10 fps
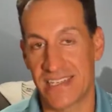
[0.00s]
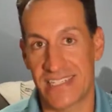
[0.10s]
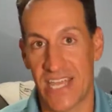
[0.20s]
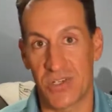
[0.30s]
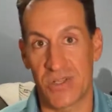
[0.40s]

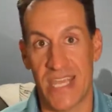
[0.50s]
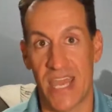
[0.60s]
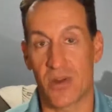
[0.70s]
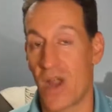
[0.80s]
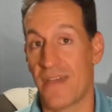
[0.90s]
scheduled
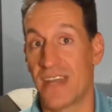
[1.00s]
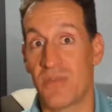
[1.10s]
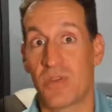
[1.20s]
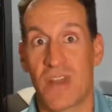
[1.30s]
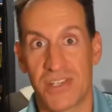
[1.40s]
yet or have
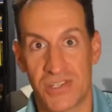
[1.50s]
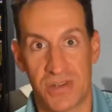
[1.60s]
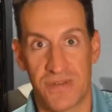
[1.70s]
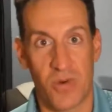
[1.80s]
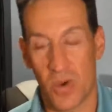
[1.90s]
anyone
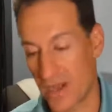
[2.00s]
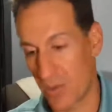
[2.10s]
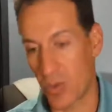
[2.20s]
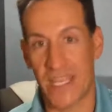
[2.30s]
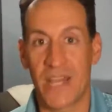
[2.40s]
registered for, and I'm
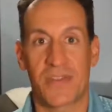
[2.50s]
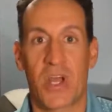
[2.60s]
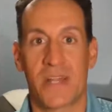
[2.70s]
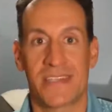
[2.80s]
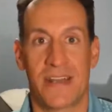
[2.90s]
working out the
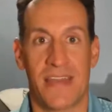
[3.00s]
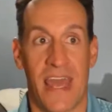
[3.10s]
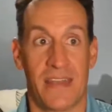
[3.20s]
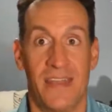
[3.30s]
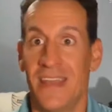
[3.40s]
content of that.